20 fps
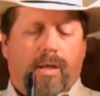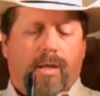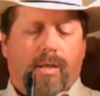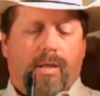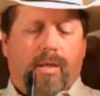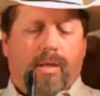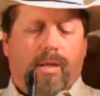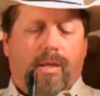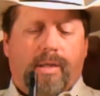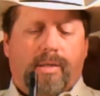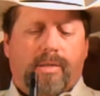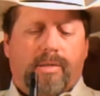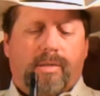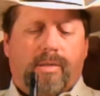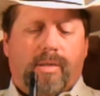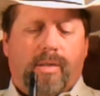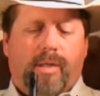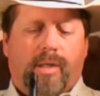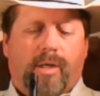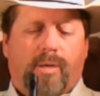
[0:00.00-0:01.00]

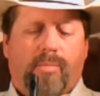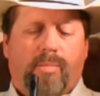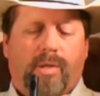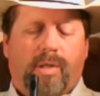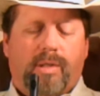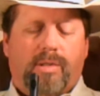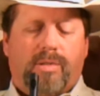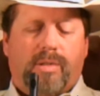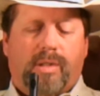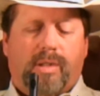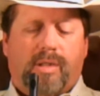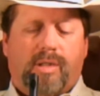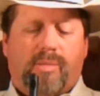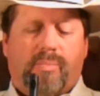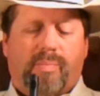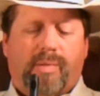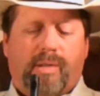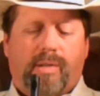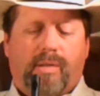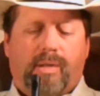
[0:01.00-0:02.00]
Next, how much
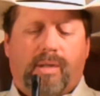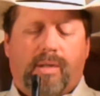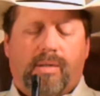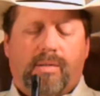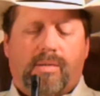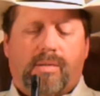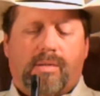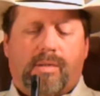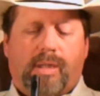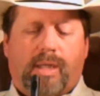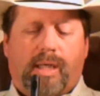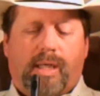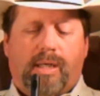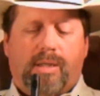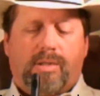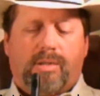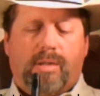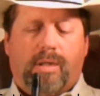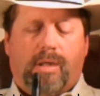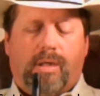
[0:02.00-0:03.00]

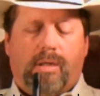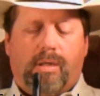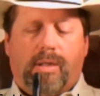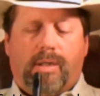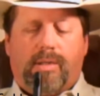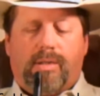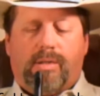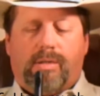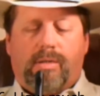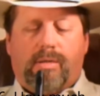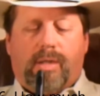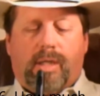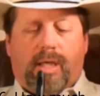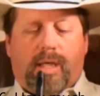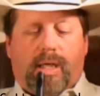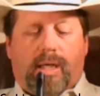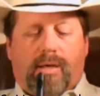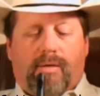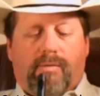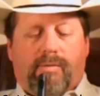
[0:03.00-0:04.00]
experience/knowledge do they
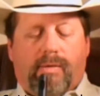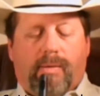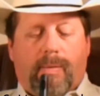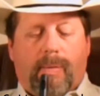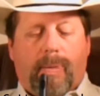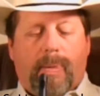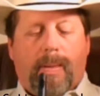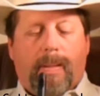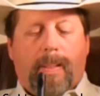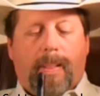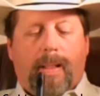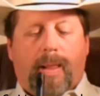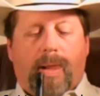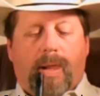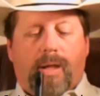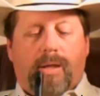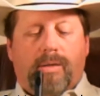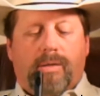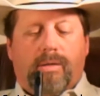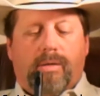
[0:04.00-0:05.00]
have?
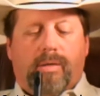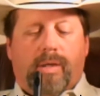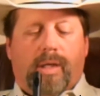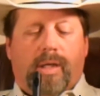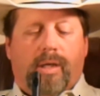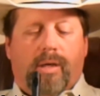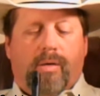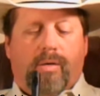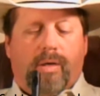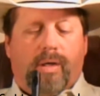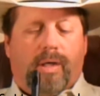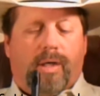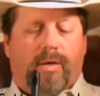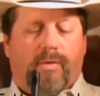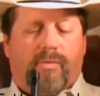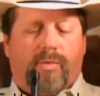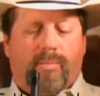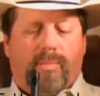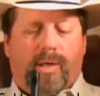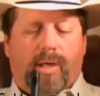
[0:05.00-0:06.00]
Do they know
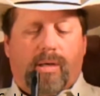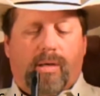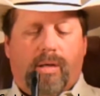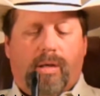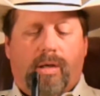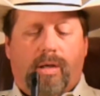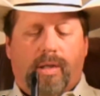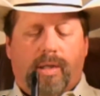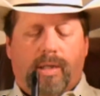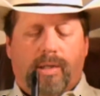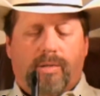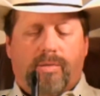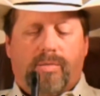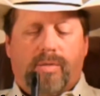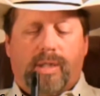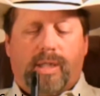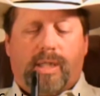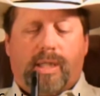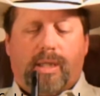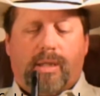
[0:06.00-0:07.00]
enough about lawn and
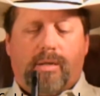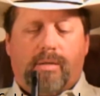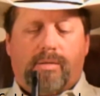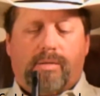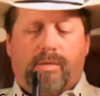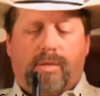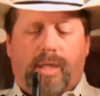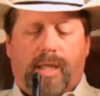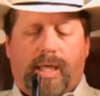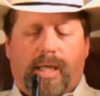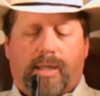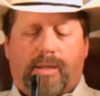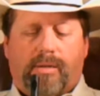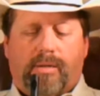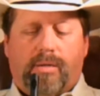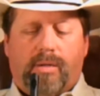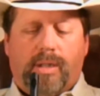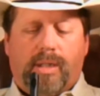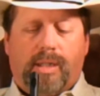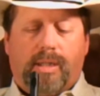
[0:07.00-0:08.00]
tree care to
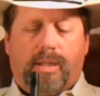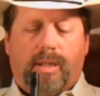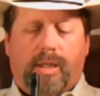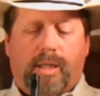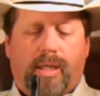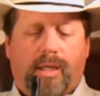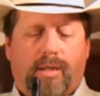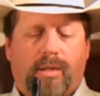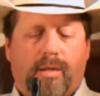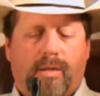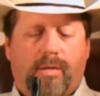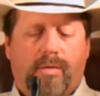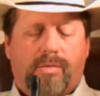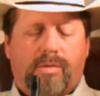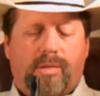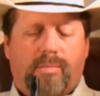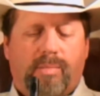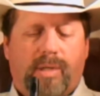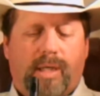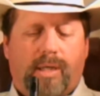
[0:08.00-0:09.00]
accurately diagnose
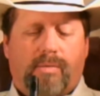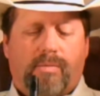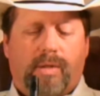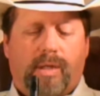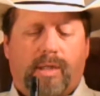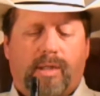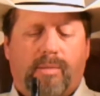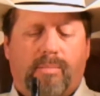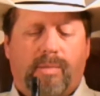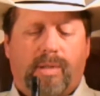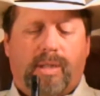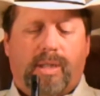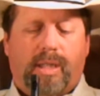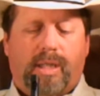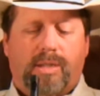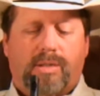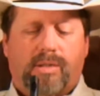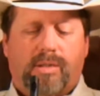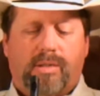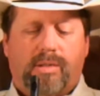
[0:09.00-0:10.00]
and make
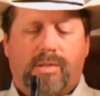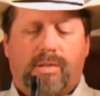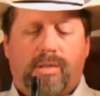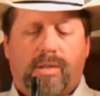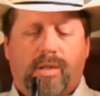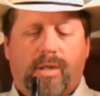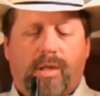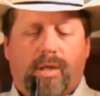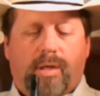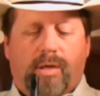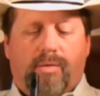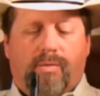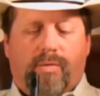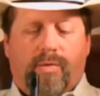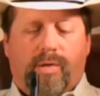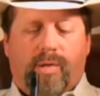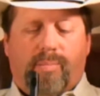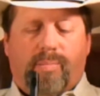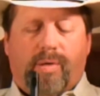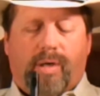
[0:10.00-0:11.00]
recommendations for
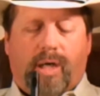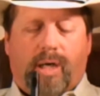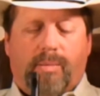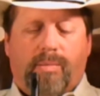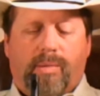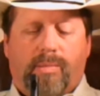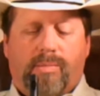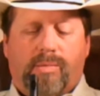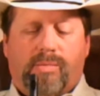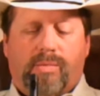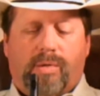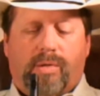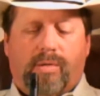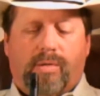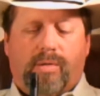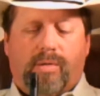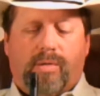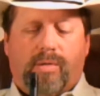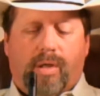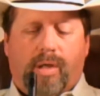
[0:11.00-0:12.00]
the problems with
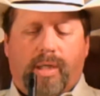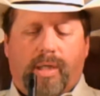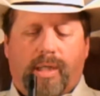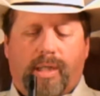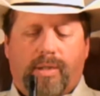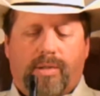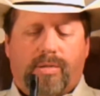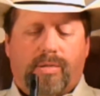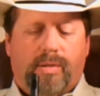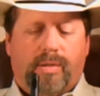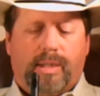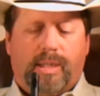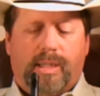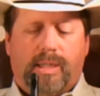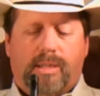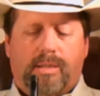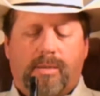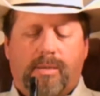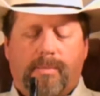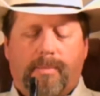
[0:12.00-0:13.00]
your lawn and trees?